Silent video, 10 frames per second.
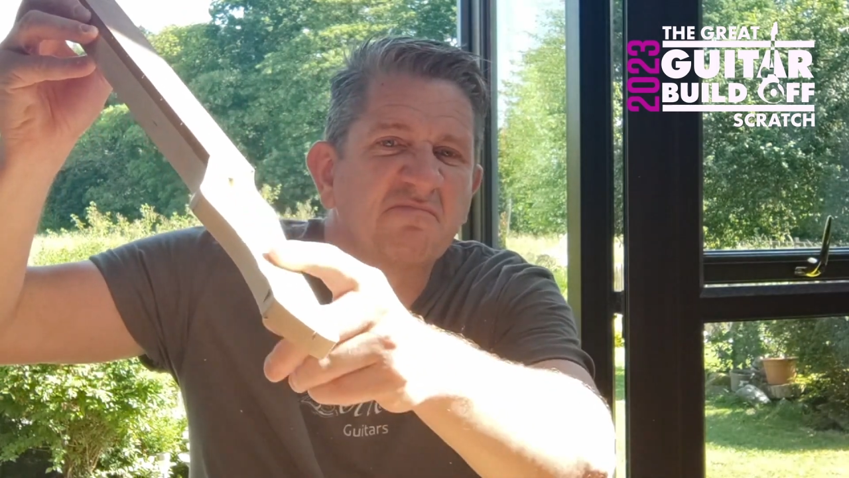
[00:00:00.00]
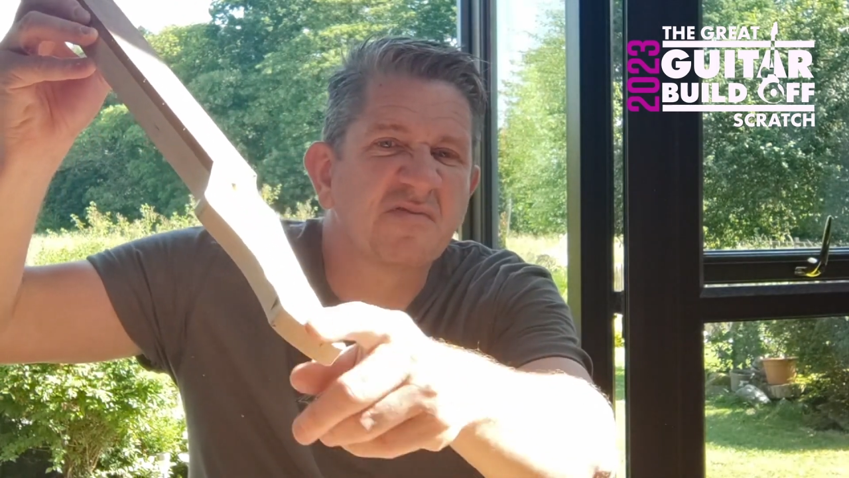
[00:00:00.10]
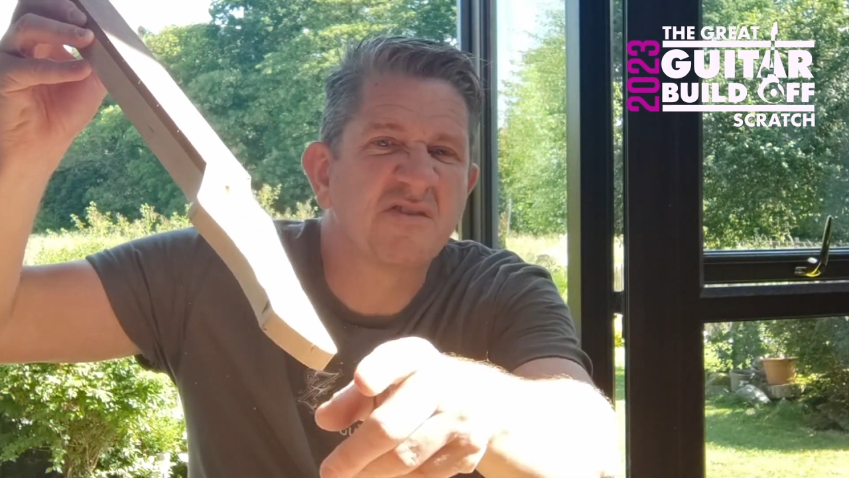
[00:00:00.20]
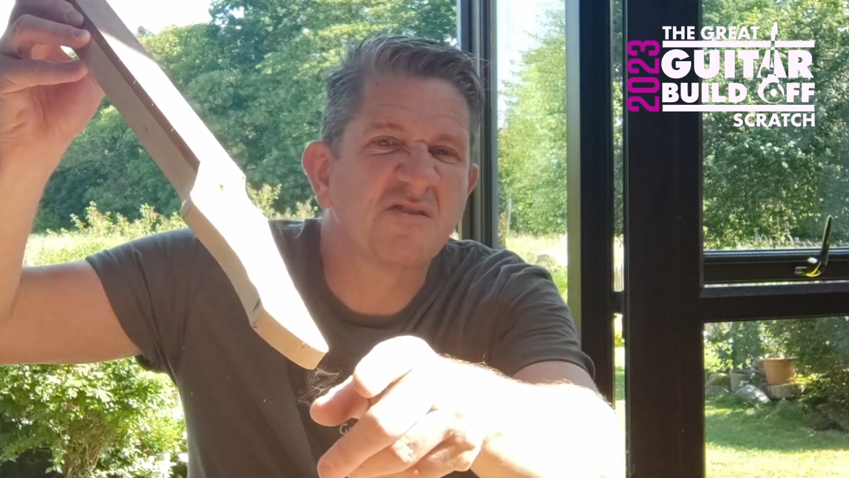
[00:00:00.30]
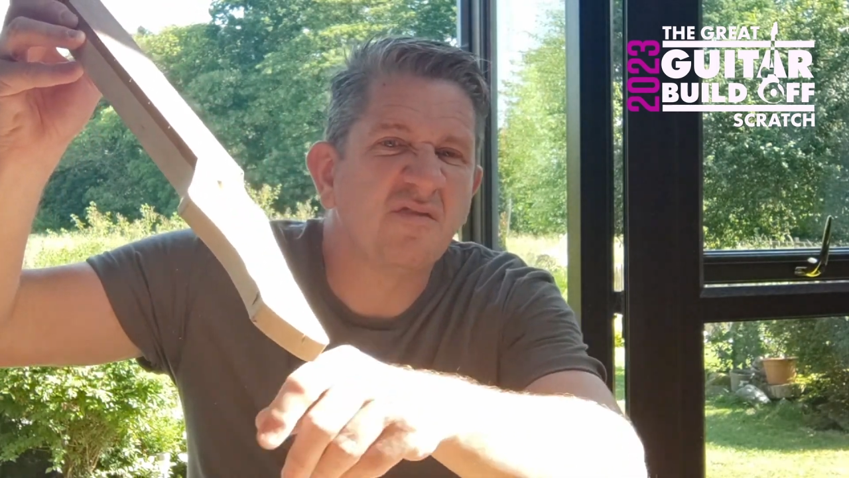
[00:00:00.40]

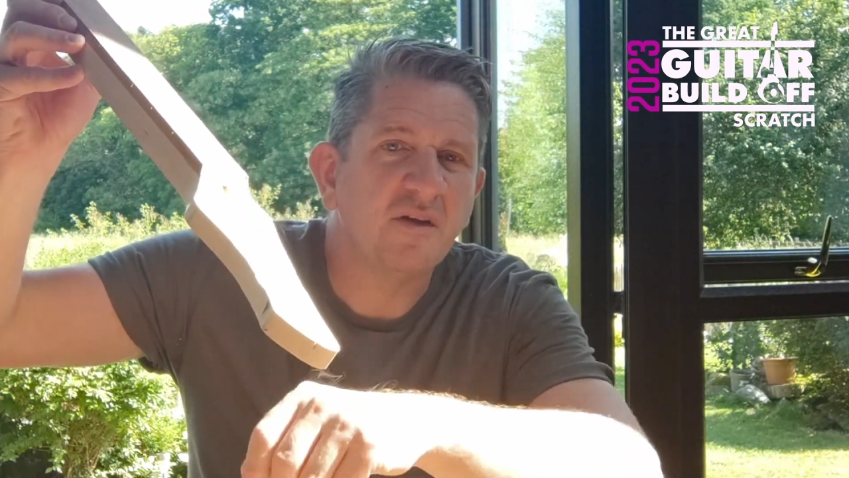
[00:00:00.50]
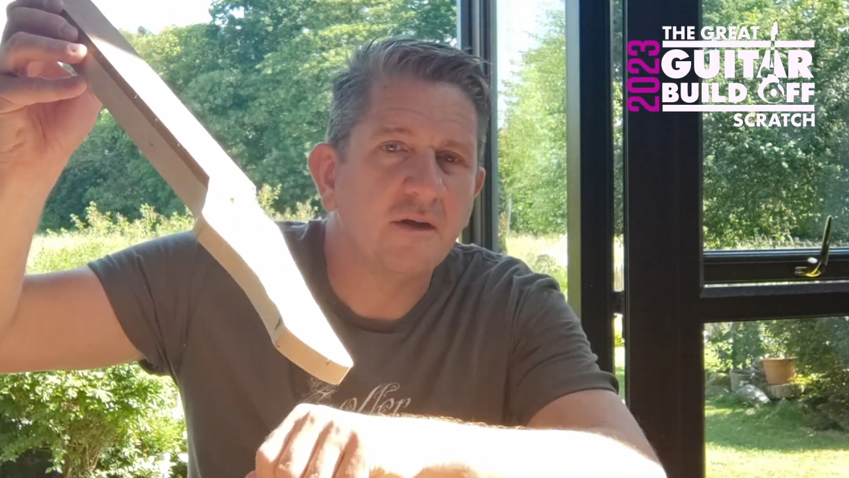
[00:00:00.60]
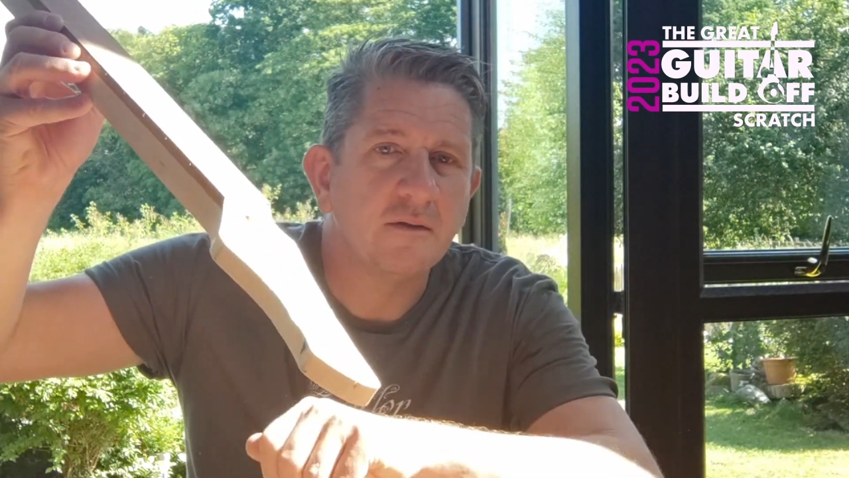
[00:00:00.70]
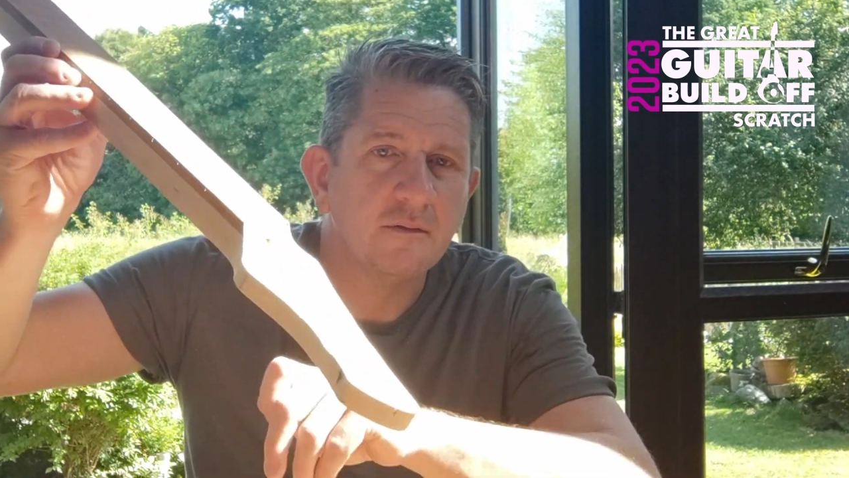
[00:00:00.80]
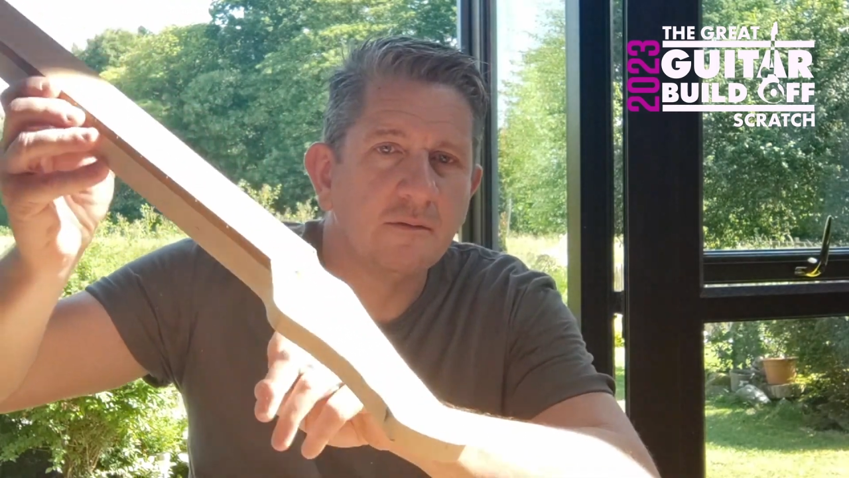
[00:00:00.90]
stuff on
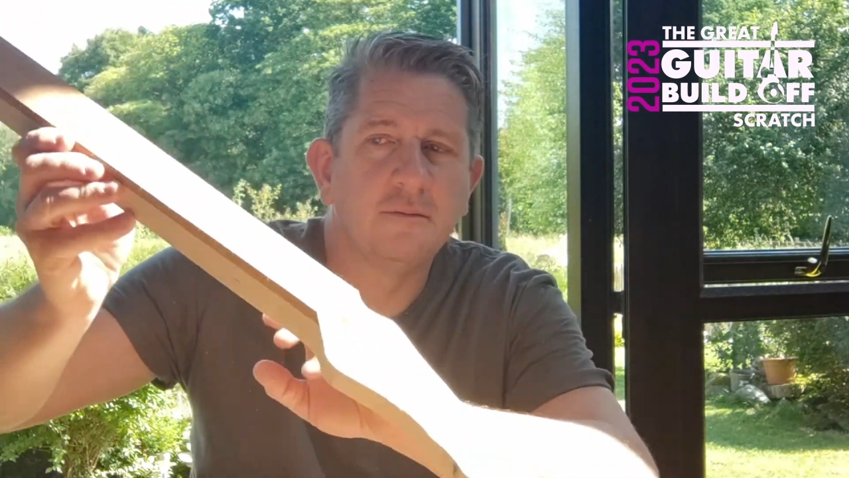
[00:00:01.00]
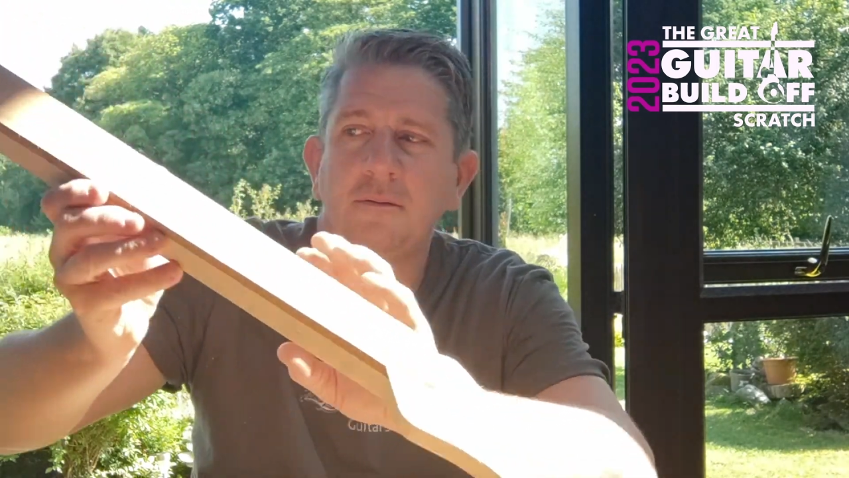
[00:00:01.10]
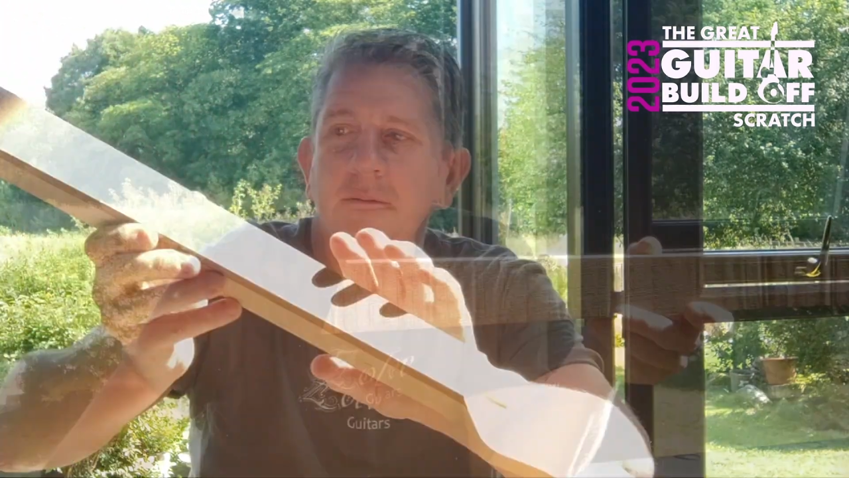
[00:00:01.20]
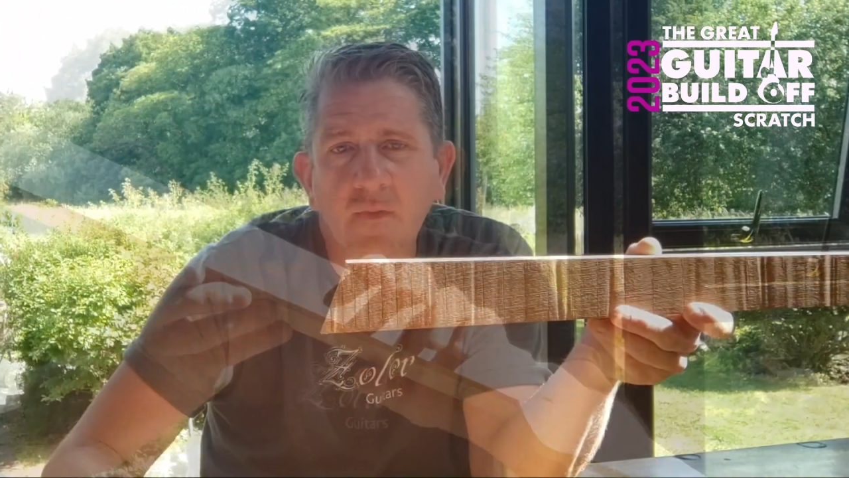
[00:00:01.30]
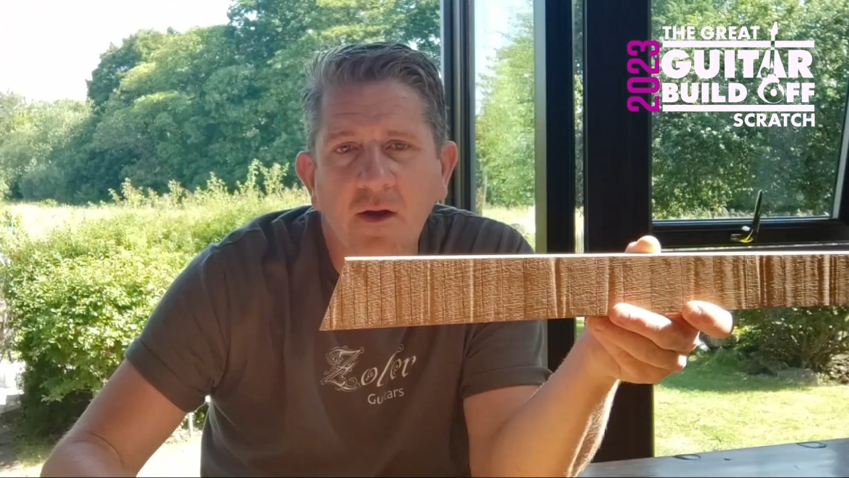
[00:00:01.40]
it.
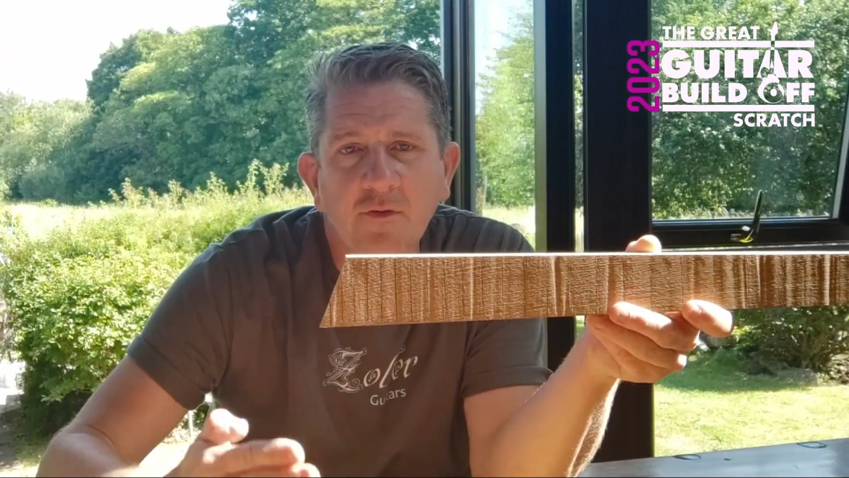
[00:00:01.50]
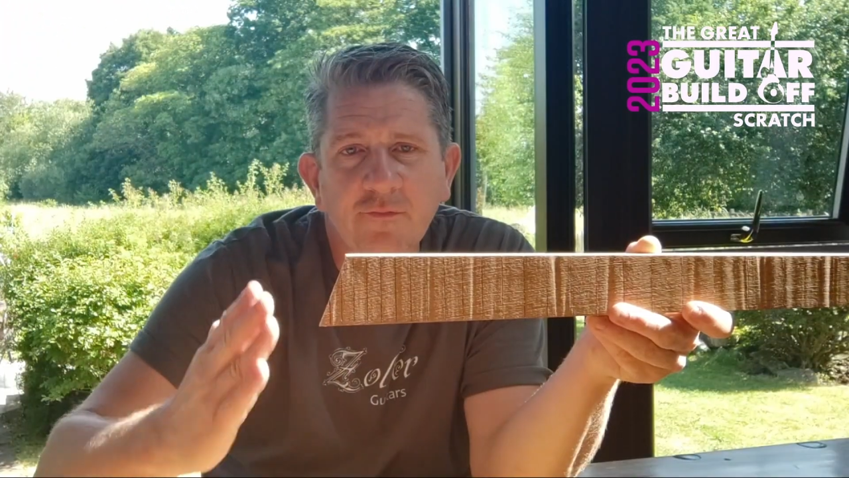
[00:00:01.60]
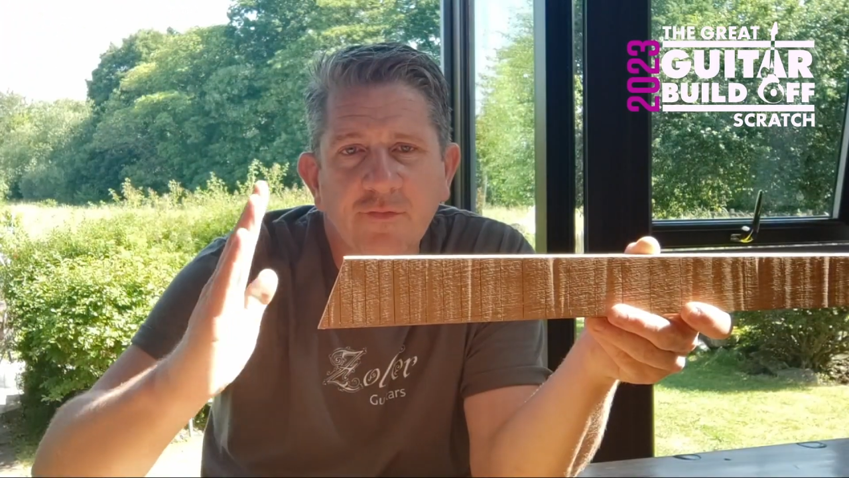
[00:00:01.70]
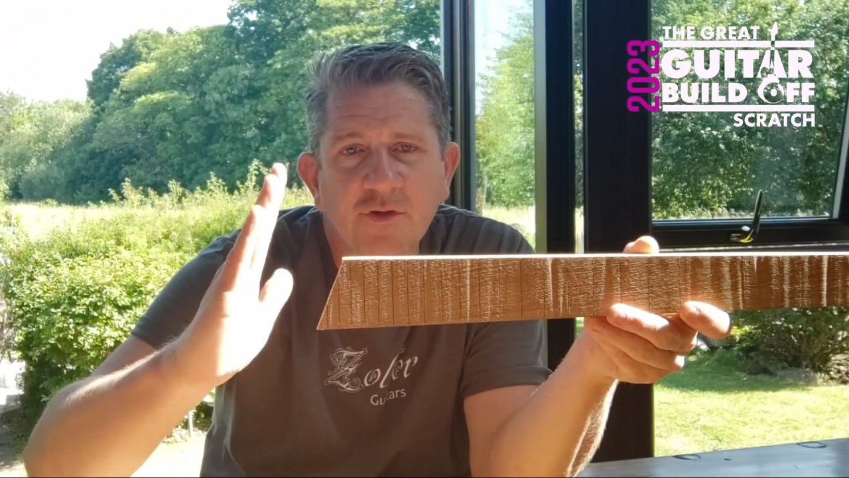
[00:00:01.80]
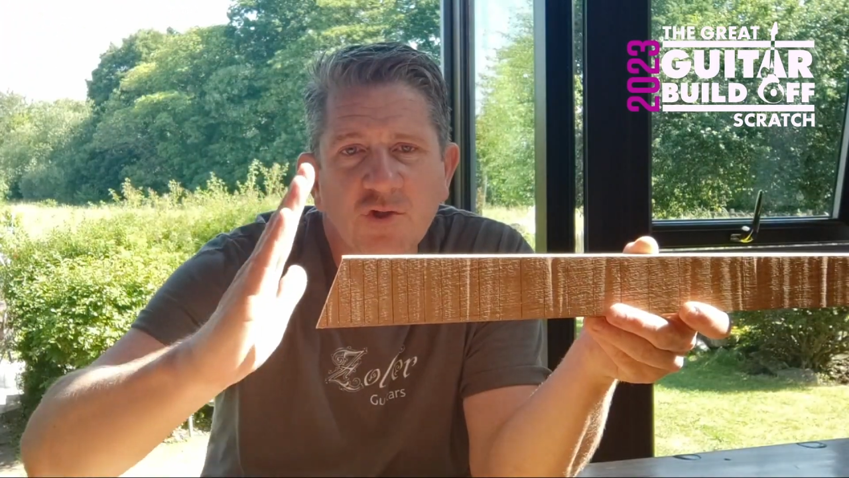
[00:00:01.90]
I've gone for a